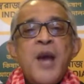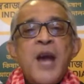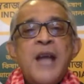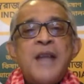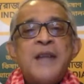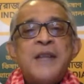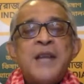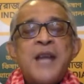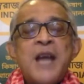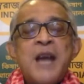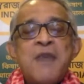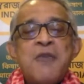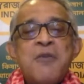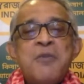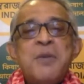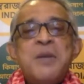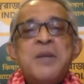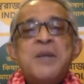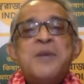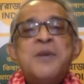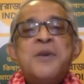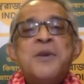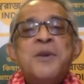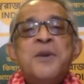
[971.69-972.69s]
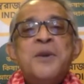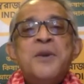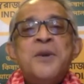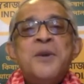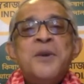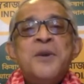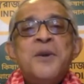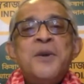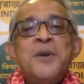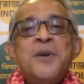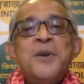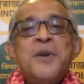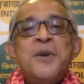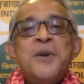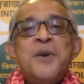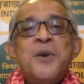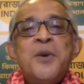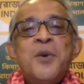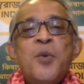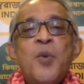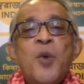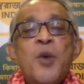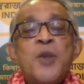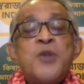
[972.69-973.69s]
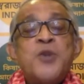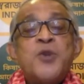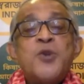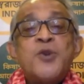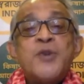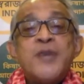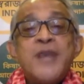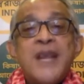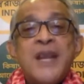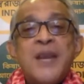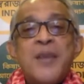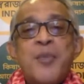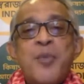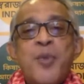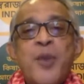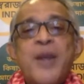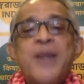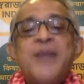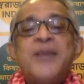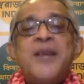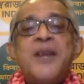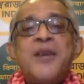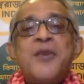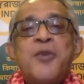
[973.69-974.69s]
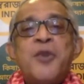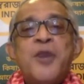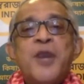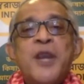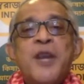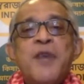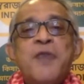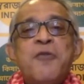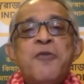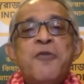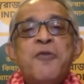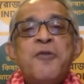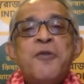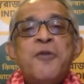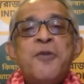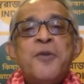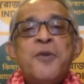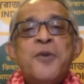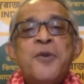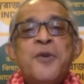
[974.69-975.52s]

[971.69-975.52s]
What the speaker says: and the government wants to celebrate that relief